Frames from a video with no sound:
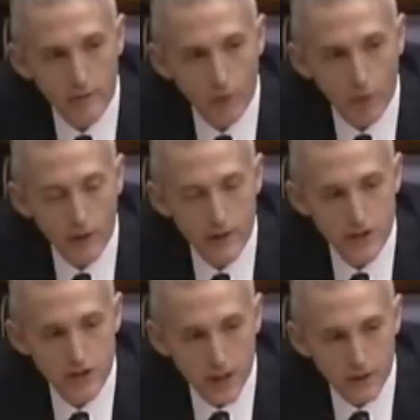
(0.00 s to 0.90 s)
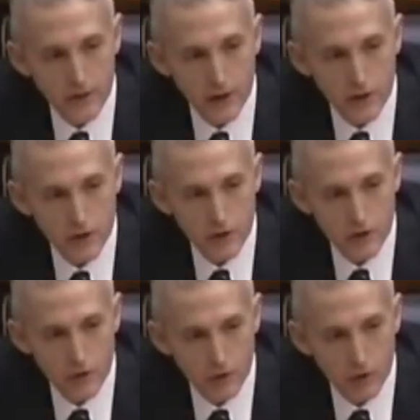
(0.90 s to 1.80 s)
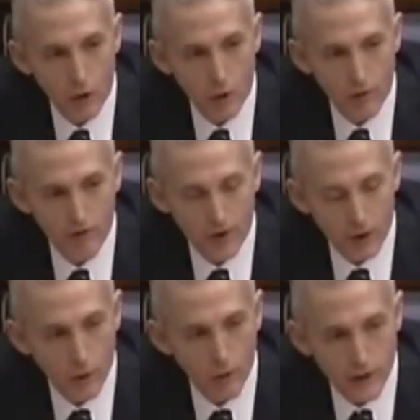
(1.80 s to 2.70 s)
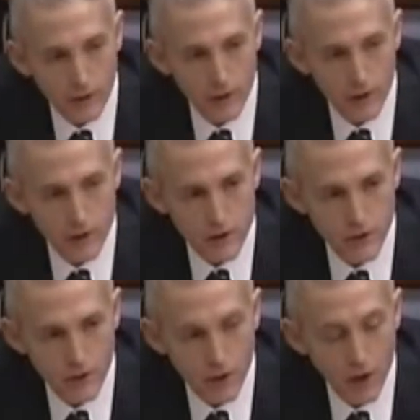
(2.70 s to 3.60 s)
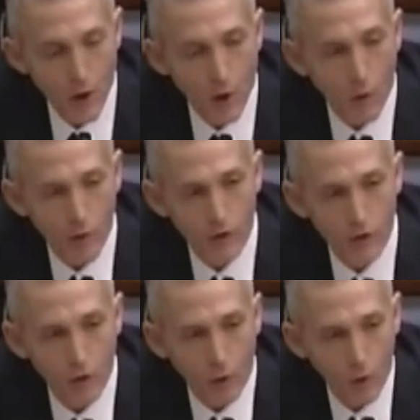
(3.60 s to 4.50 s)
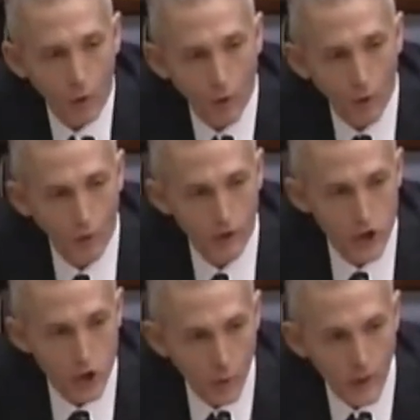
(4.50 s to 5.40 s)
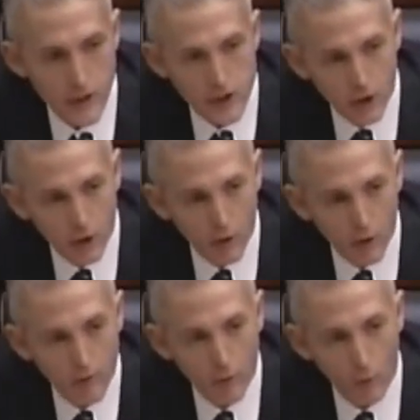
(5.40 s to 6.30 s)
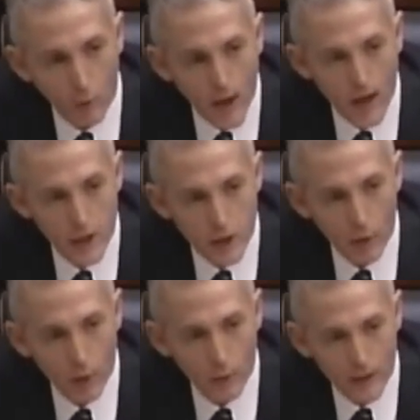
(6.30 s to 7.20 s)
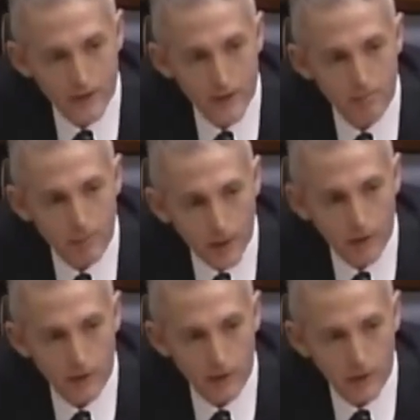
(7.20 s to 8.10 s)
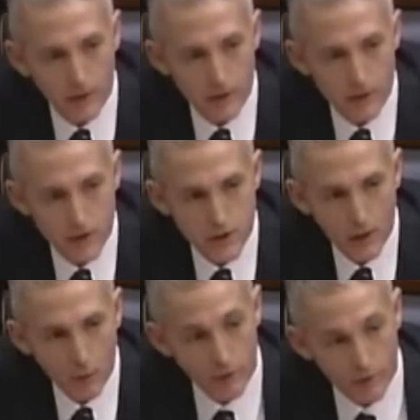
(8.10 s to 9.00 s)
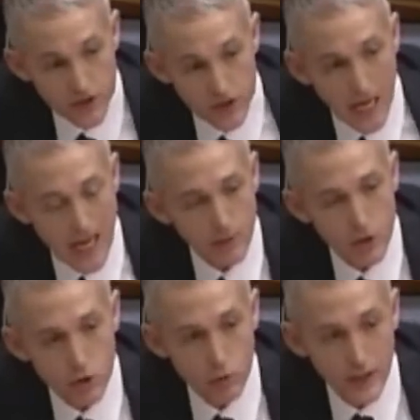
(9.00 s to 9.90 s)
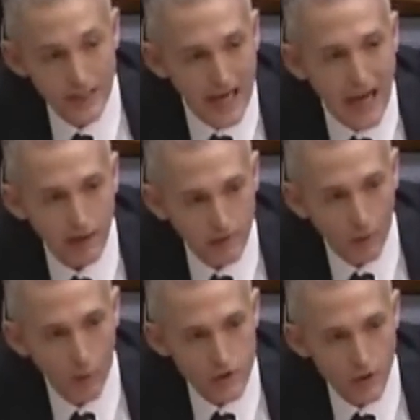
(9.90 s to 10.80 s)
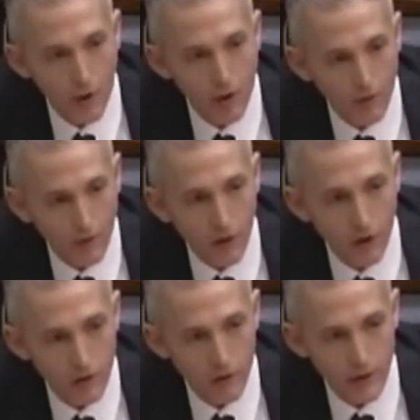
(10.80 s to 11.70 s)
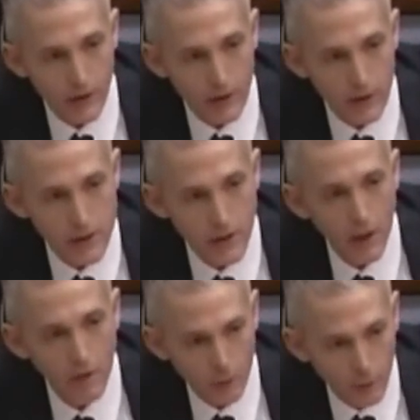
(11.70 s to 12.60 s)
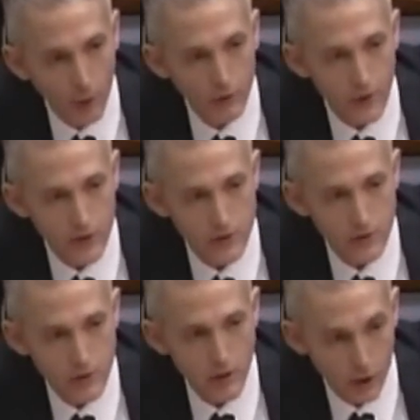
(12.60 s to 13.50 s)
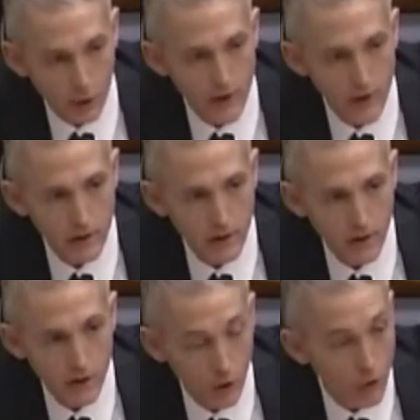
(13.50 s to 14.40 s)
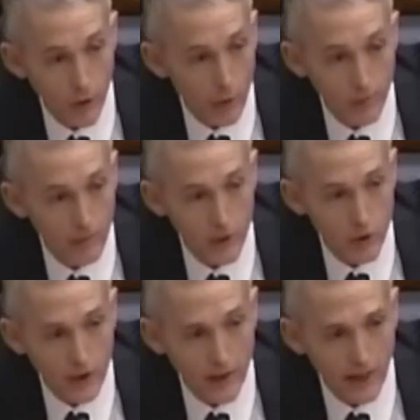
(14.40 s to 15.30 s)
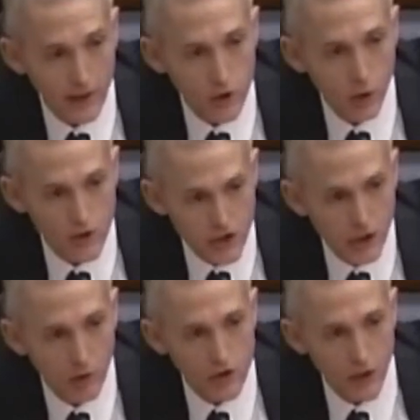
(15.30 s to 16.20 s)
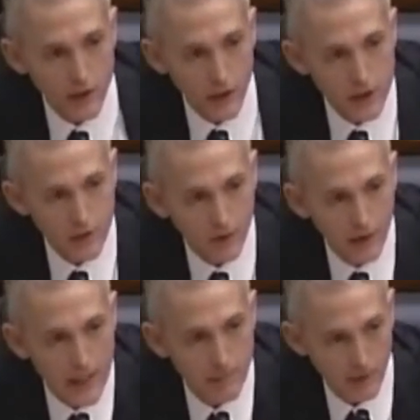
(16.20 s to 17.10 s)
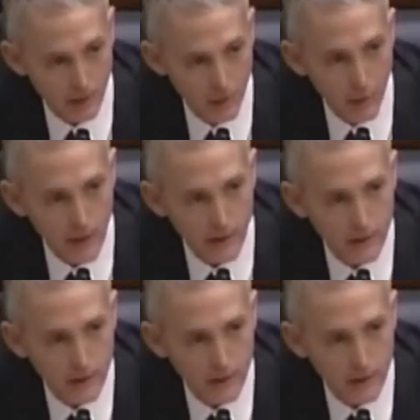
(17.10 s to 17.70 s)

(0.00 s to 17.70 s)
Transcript: for a citation to the Code of Federal Regulation or the U.S. Code for why you erected barricades. We've established you did not enforce the law for 100 days for protesters. Agreed? You agree with me. You did not issue a single citation for camping, right?